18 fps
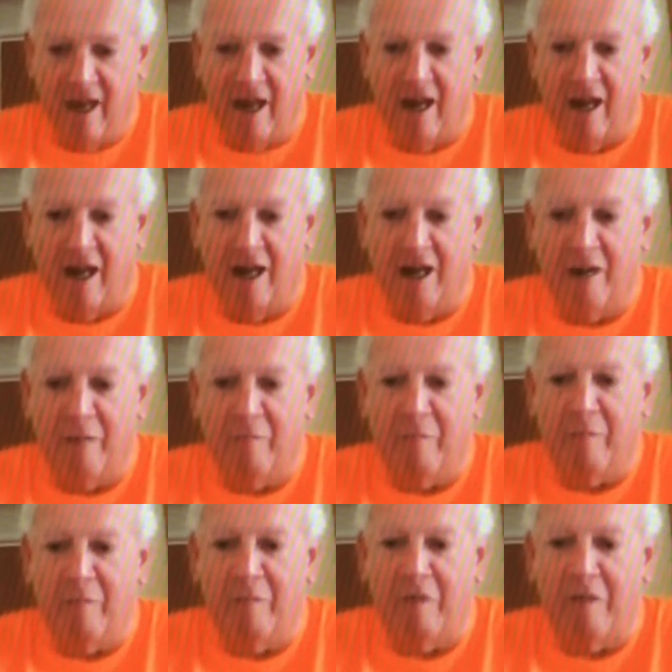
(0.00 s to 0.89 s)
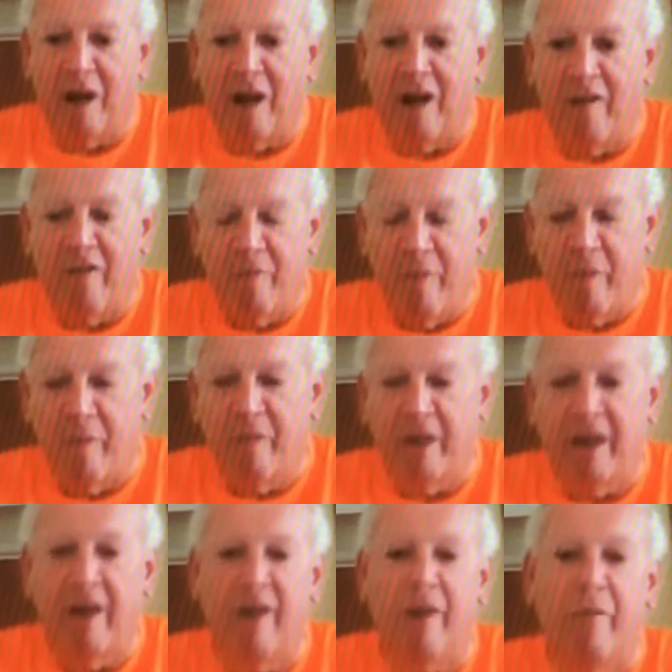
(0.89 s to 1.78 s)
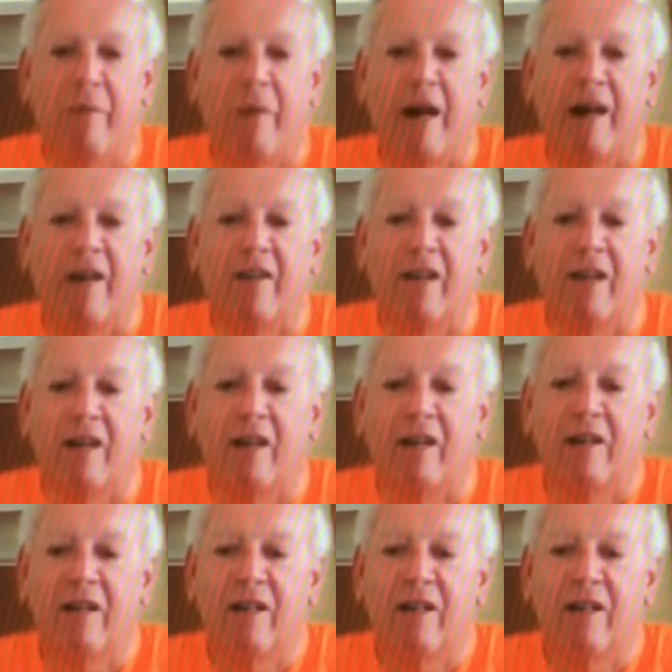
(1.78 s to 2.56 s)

I remember going back that